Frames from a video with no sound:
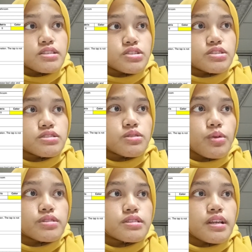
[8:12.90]
change the
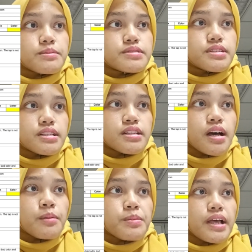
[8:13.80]
water tap seal,
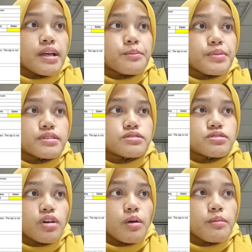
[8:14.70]
apply a peel
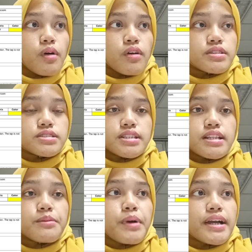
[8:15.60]
stop or
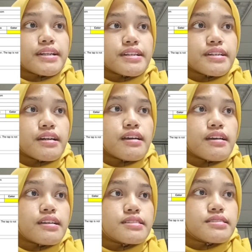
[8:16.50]
sealer binder,
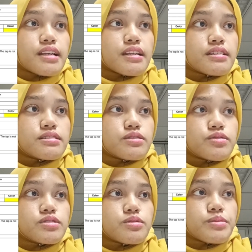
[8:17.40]
sand the
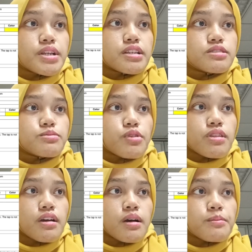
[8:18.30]
surface to make it
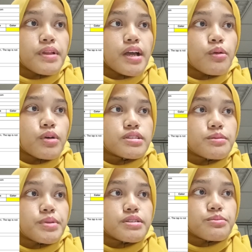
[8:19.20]
smooth, apply a
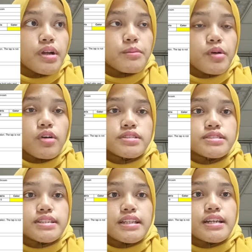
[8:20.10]
water-based primer or
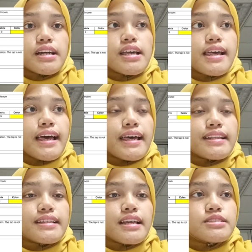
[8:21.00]
sealer,
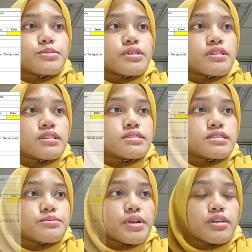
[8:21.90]
and last but not least
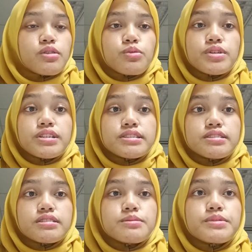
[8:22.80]
is make good wood
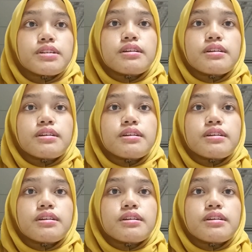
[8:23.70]
disturb.